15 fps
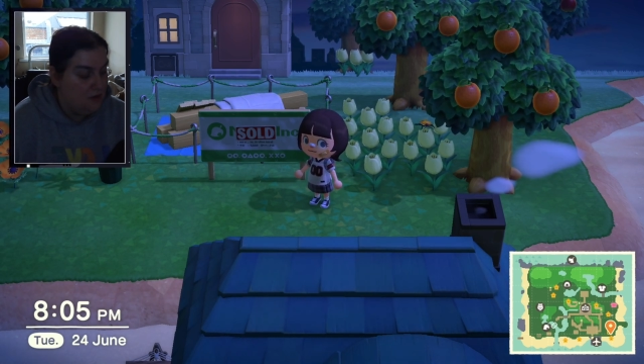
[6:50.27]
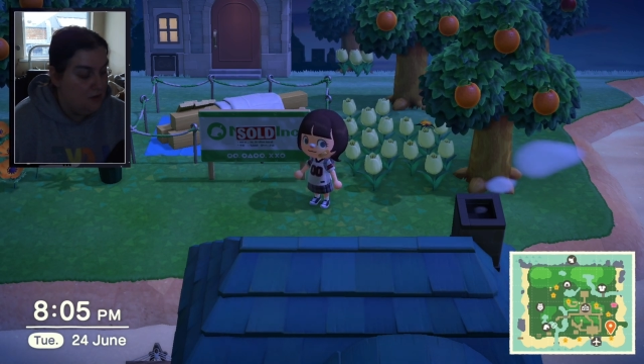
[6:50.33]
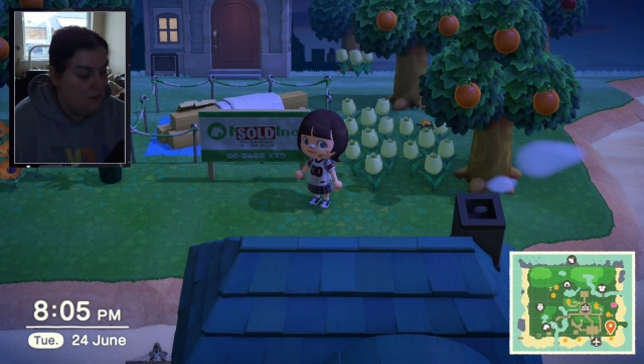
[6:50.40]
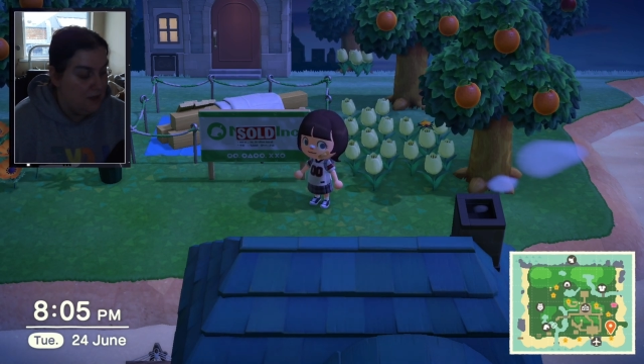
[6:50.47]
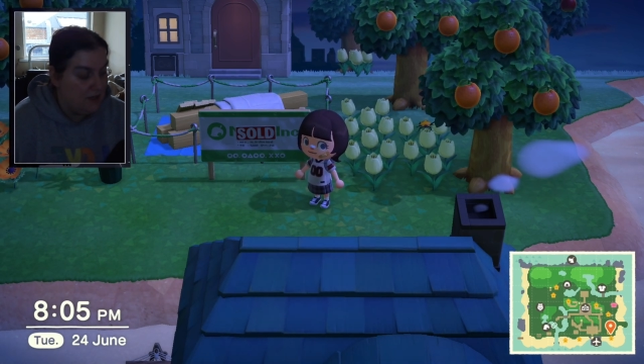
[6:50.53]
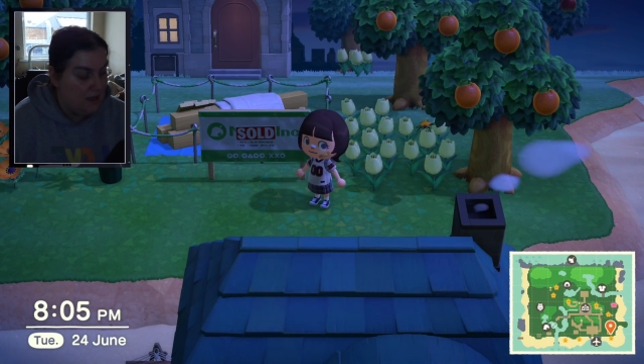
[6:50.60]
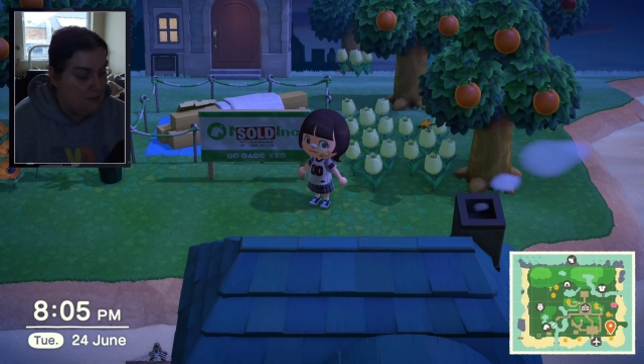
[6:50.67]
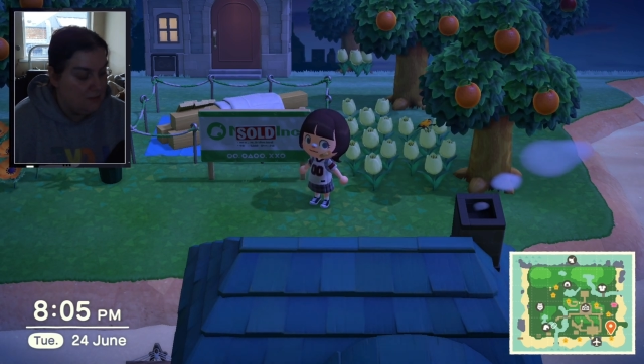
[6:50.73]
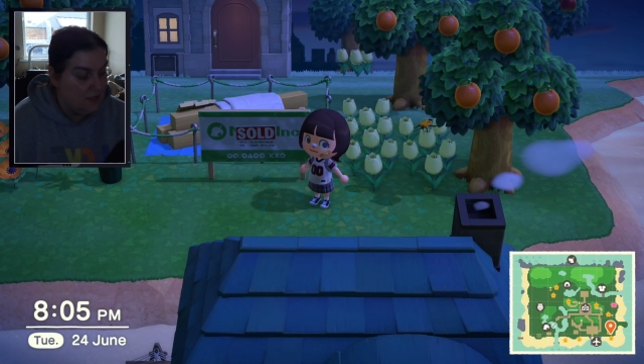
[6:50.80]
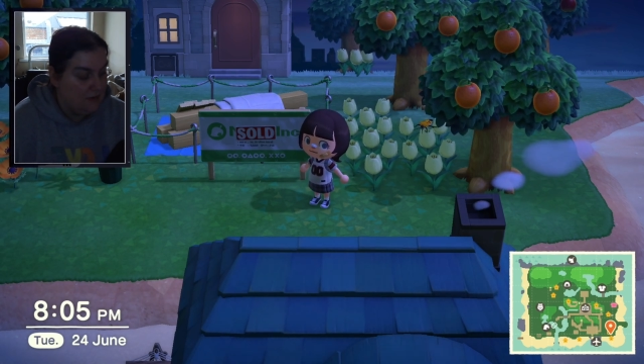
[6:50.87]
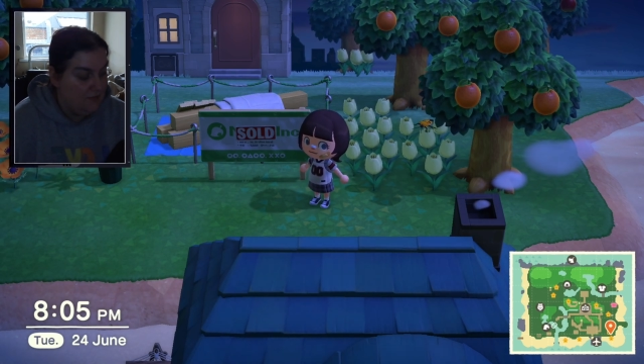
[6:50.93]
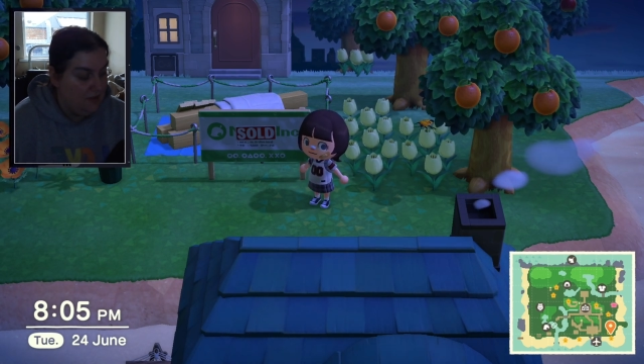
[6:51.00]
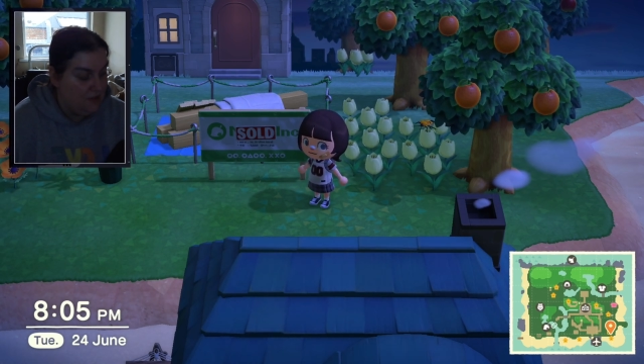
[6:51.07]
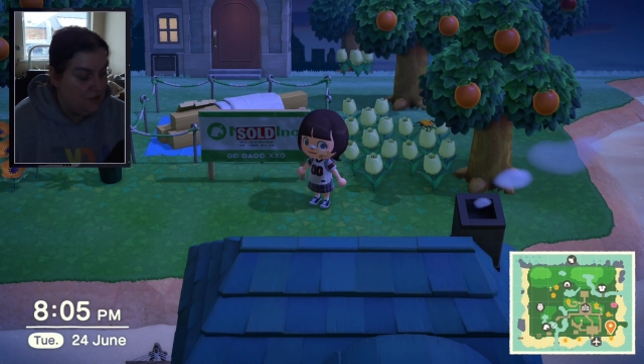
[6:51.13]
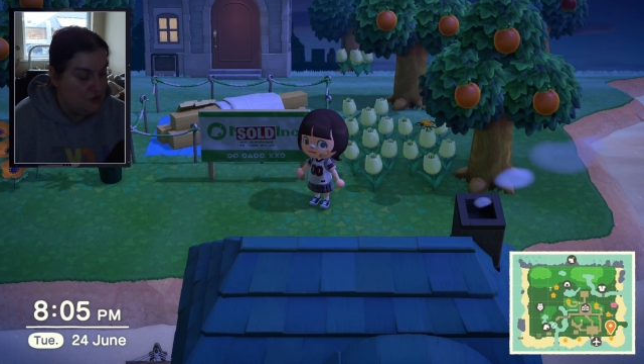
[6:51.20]
my campsite
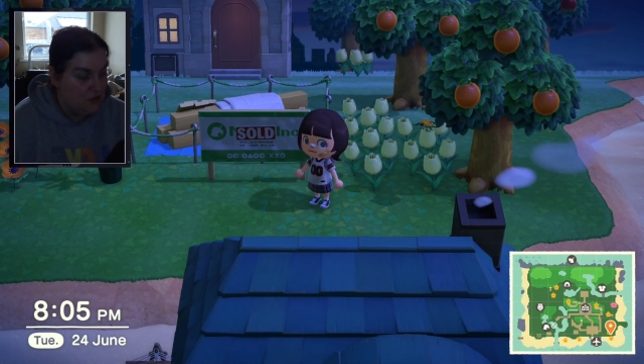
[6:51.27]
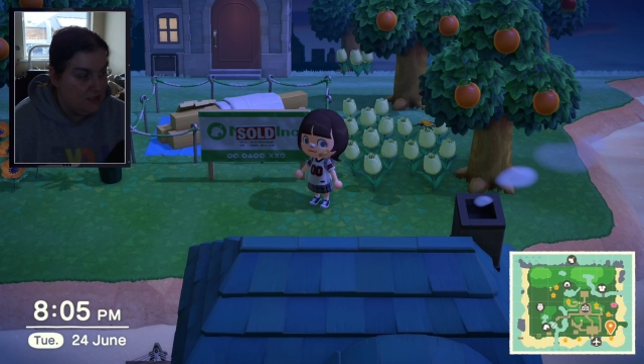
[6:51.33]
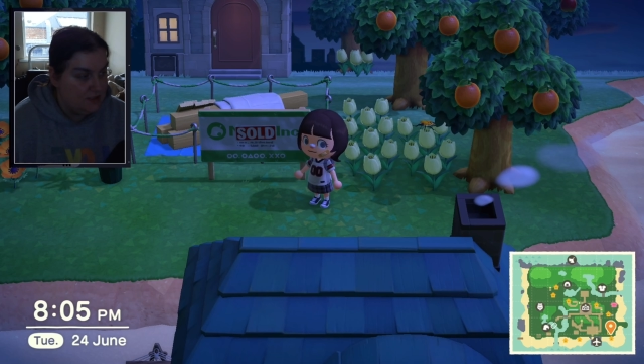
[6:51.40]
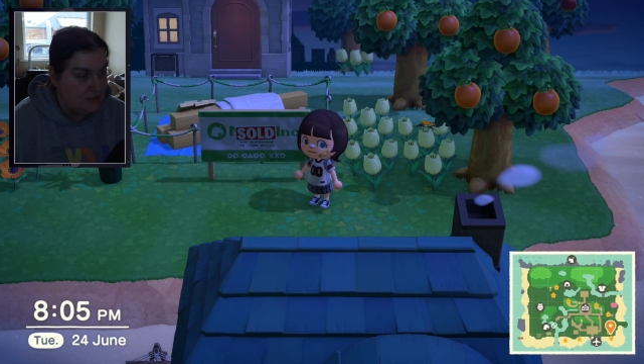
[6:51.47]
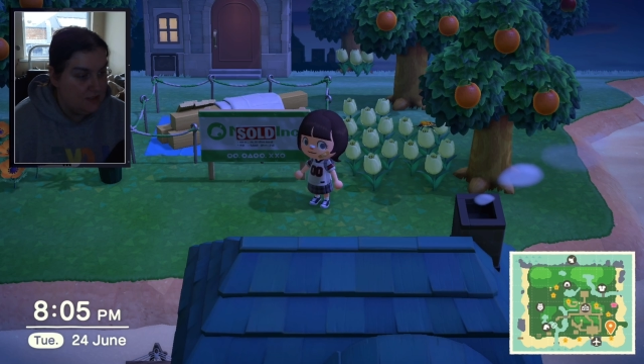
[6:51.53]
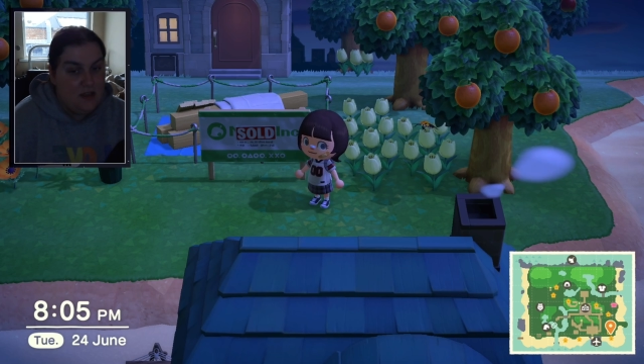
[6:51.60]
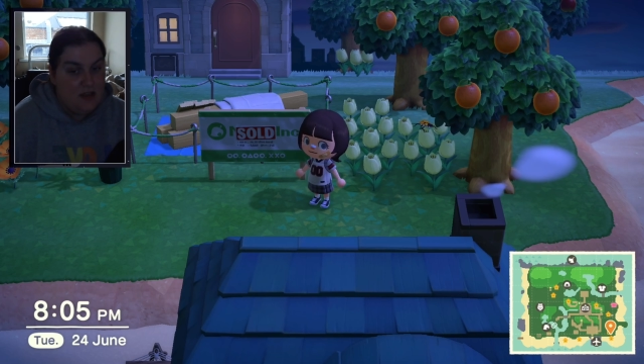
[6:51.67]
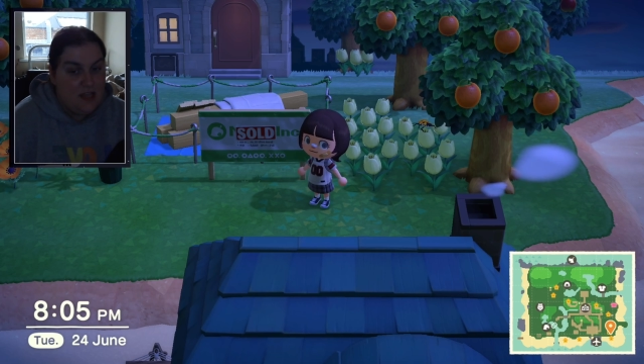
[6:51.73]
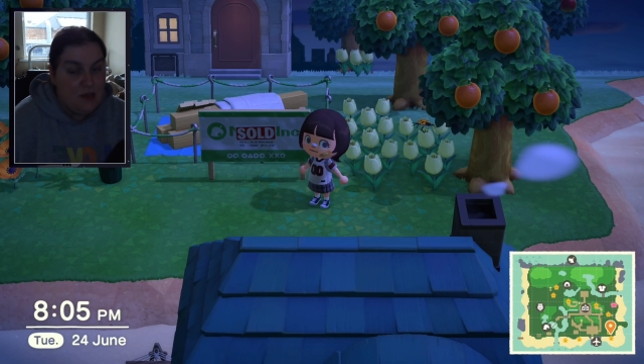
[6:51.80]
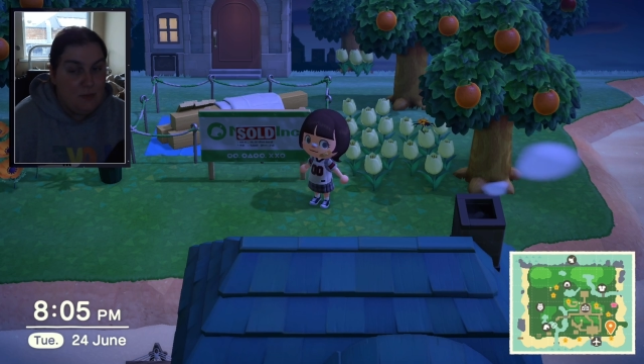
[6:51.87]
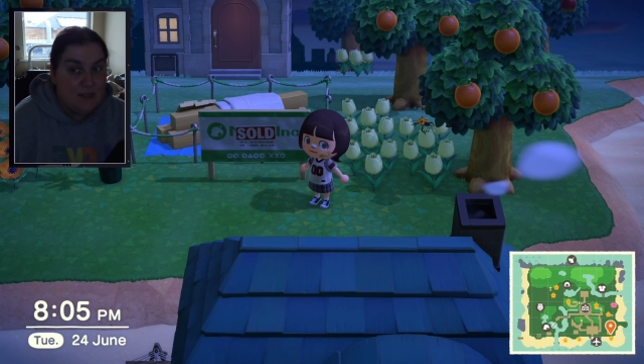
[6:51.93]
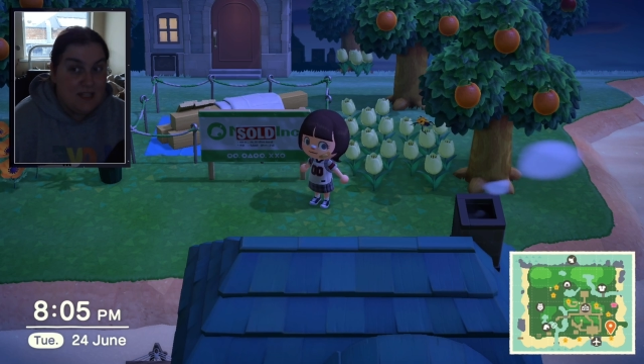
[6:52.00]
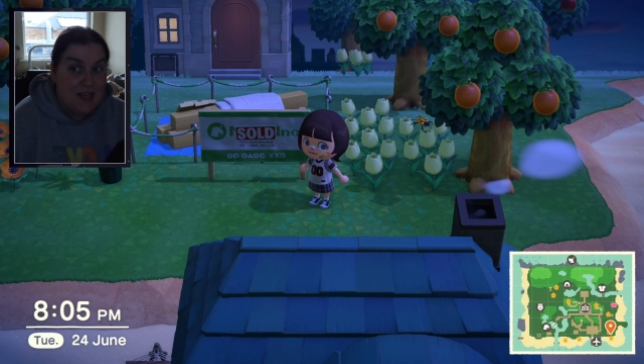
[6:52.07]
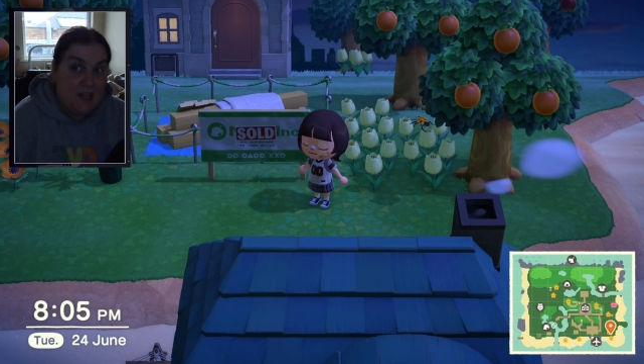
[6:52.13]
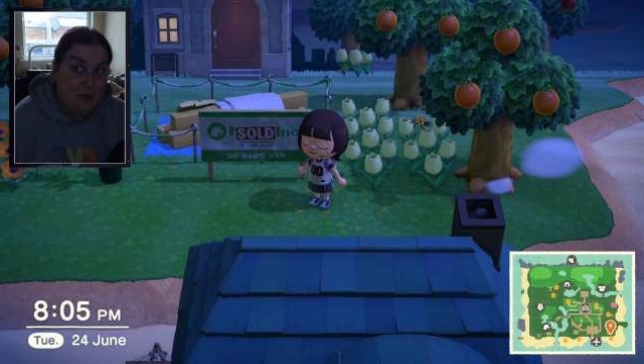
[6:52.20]
villager is. It
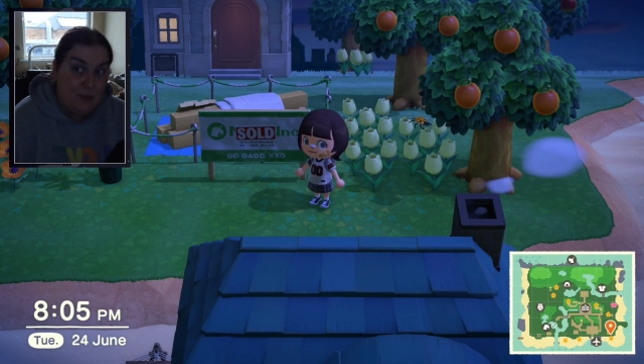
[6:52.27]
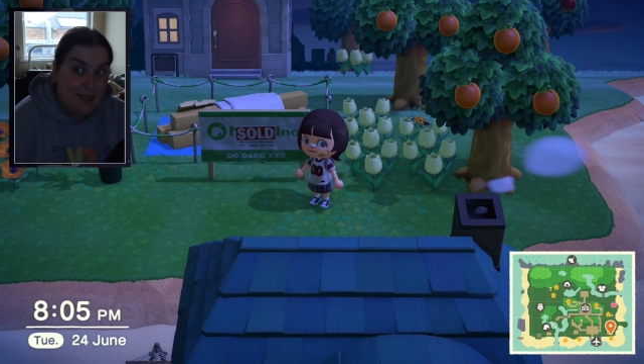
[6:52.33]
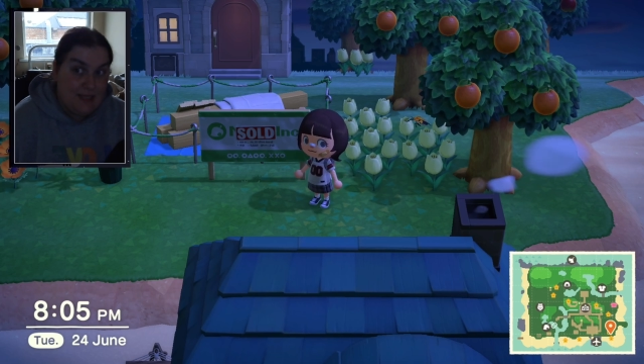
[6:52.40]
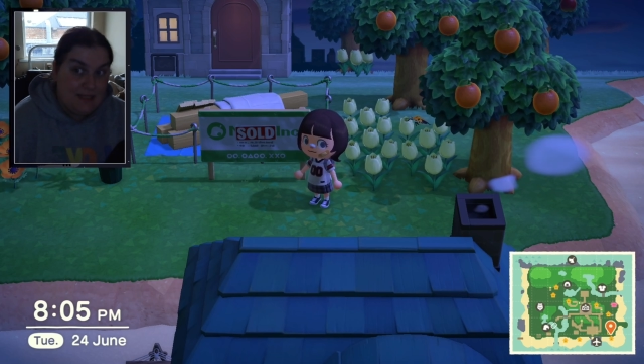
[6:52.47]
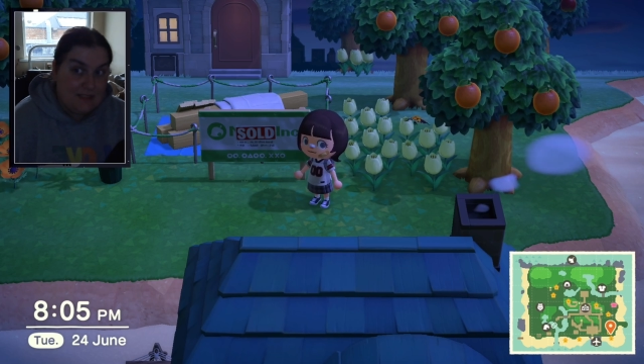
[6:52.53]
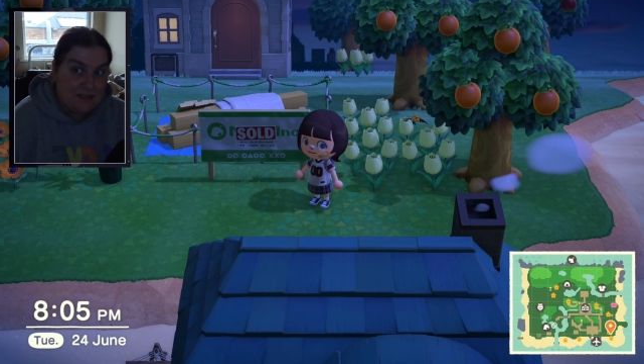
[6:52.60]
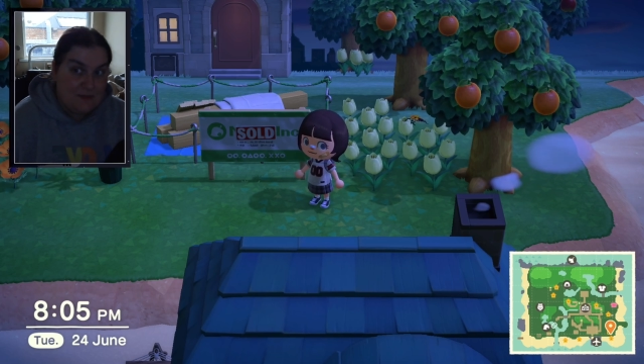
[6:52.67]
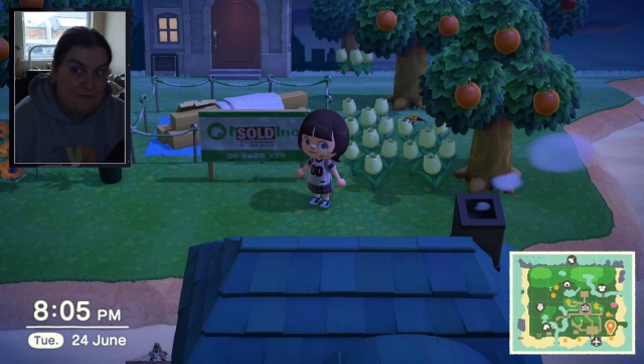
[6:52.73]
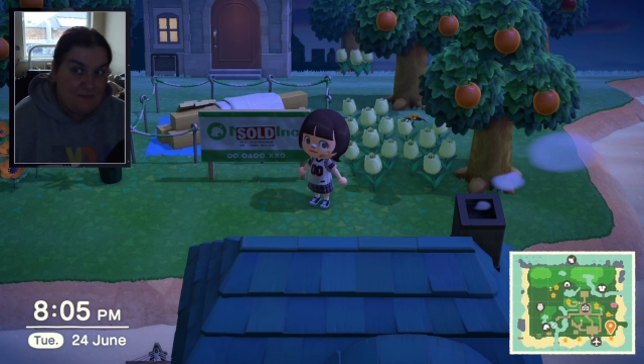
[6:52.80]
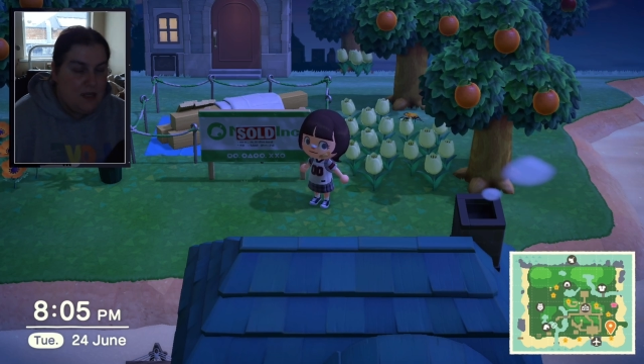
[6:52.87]
was Eloise.